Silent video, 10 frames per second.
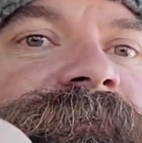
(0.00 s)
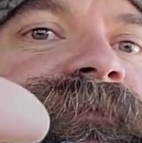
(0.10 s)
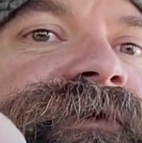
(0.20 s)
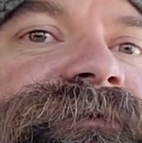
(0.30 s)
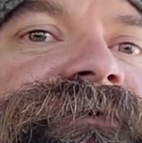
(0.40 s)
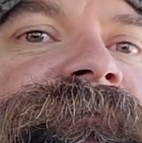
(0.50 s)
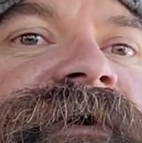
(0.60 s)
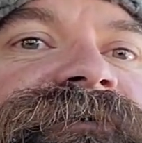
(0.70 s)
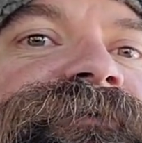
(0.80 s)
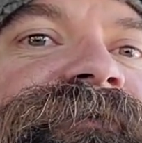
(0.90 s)
Put it so the
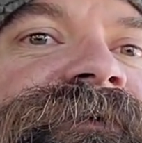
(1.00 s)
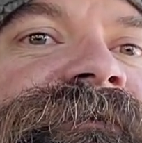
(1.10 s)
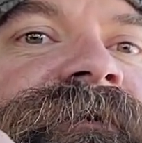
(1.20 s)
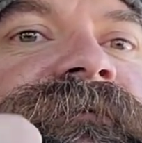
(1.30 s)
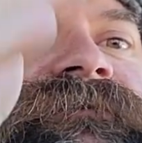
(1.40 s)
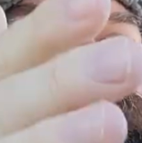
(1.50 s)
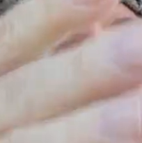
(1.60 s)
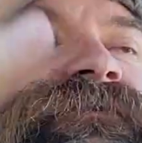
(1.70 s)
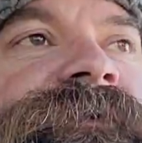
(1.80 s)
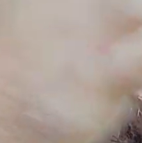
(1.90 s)
box will fit in there, so it
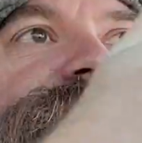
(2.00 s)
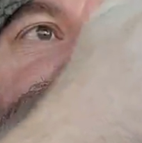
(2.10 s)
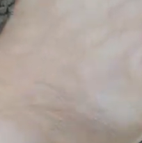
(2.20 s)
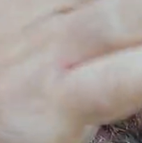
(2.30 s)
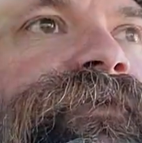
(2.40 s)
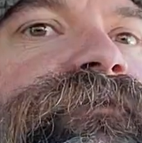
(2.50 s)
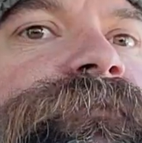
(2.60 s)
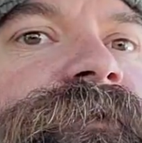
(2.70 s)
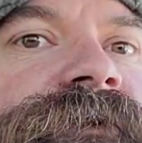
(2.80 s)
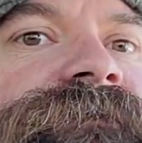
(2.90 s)
gives me a little bit more
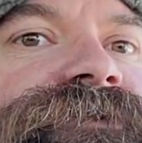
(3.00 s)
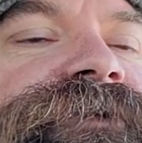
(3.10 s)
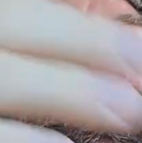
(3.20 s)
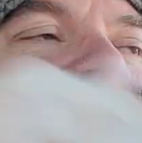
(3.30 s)
room on the shelf